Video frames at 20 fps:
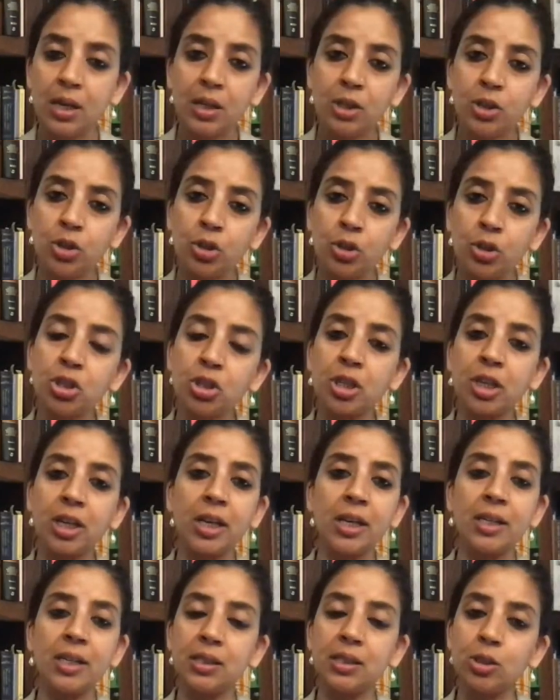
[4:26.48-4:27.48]

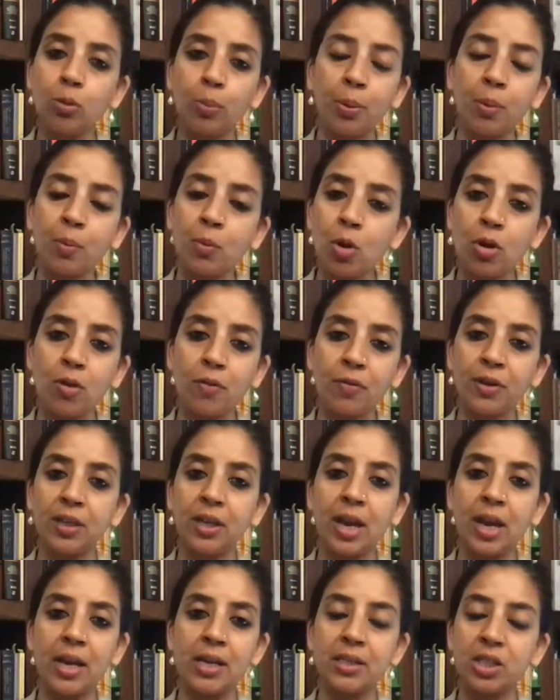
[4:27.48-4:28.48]
Supreme Court of
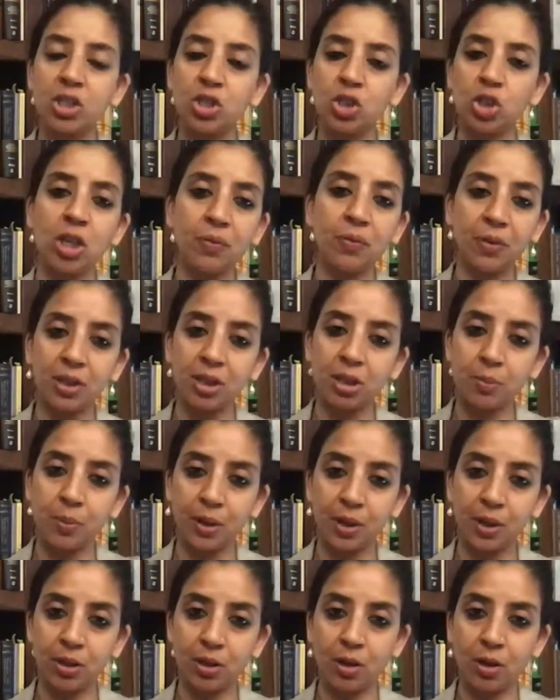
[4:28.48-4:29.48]
India is the chief
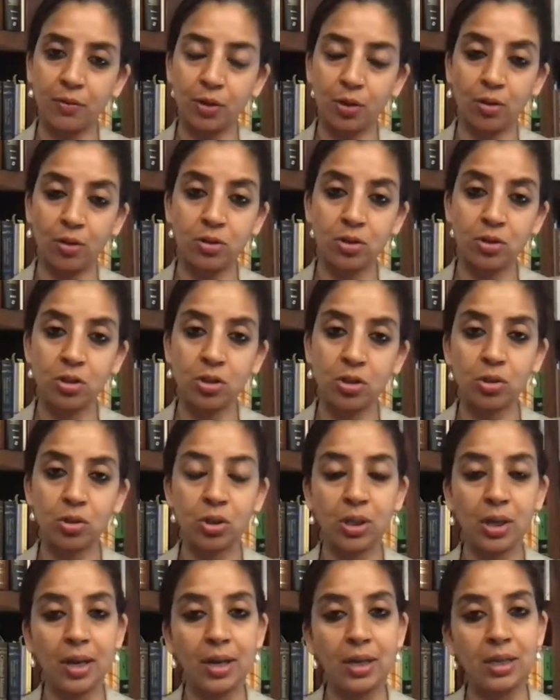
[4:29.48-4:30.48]
interpreter of the
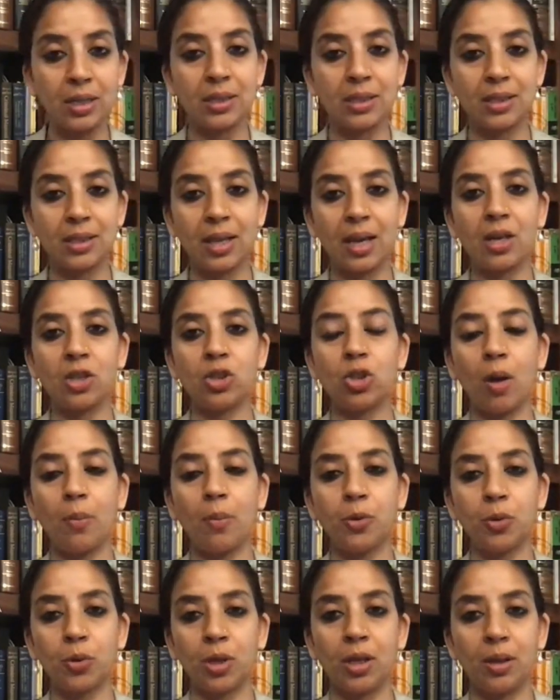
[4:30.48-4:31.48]
Constitution, and it is their job
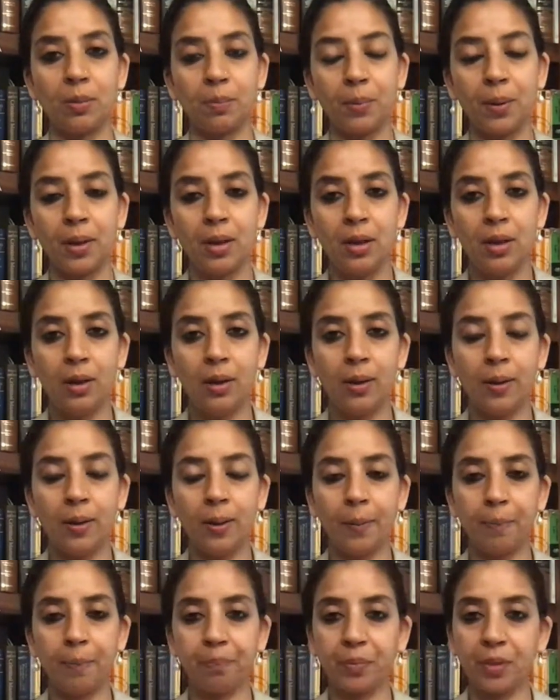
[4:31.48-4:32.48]
to keep
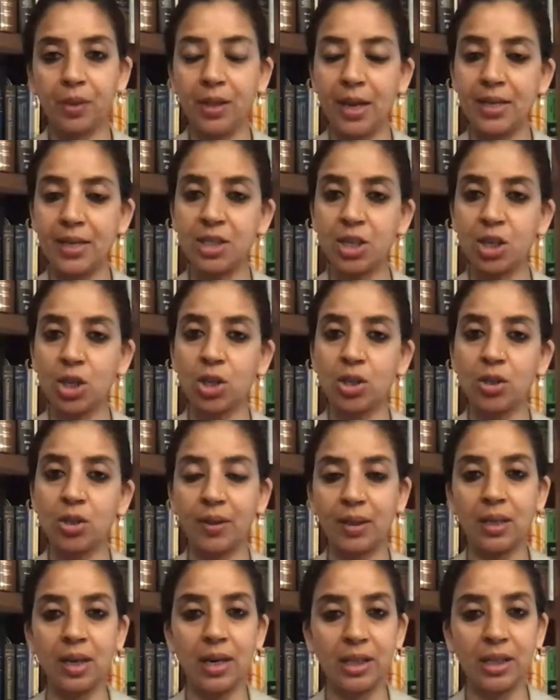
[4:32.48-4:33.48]
the executive
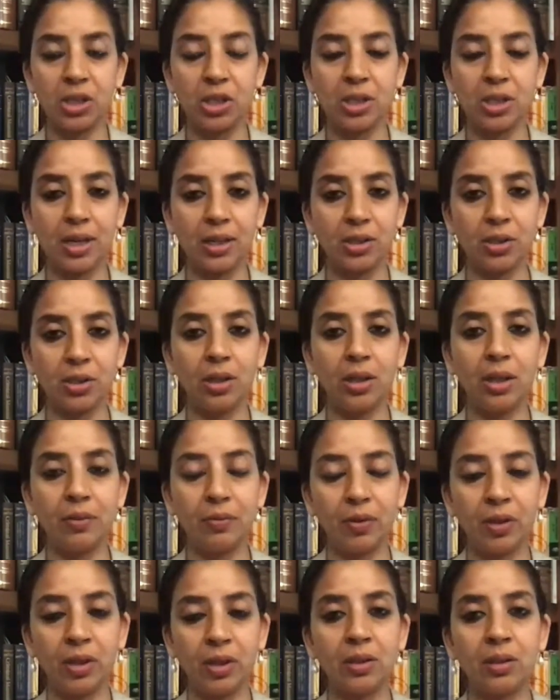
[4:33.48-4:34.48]
and the legislature
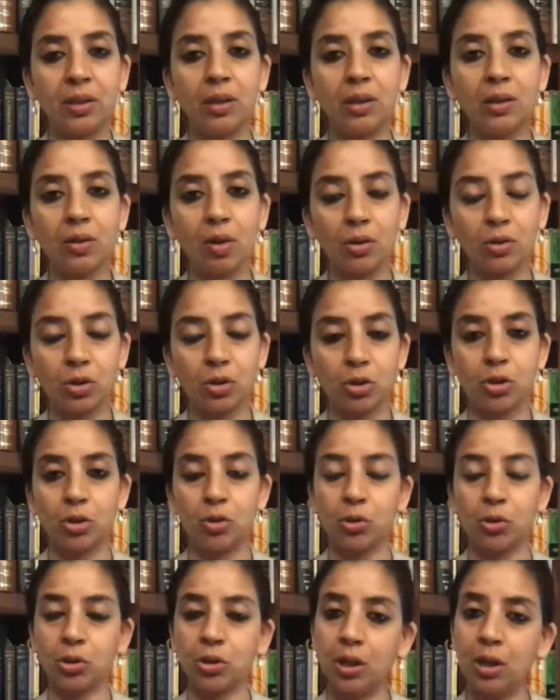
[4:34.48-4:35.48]
within the
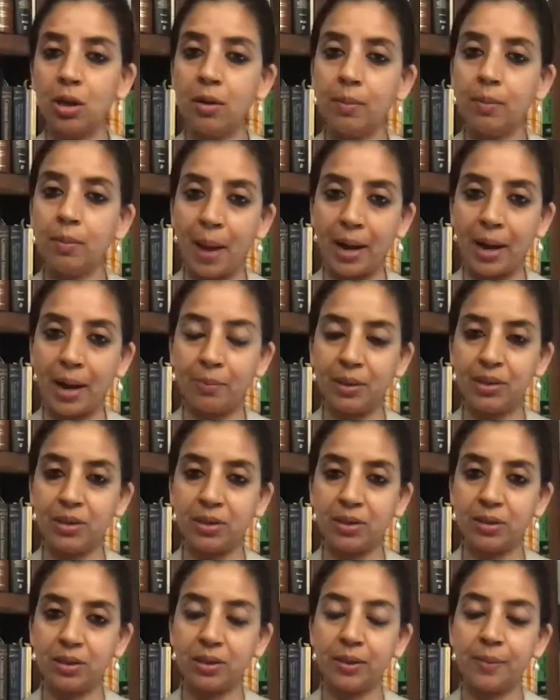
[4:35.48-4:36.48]
constitutional
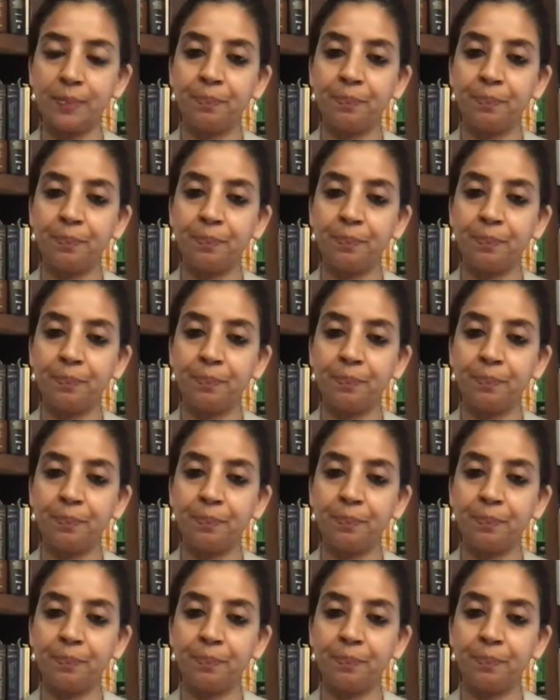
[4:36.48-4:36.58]
parameters.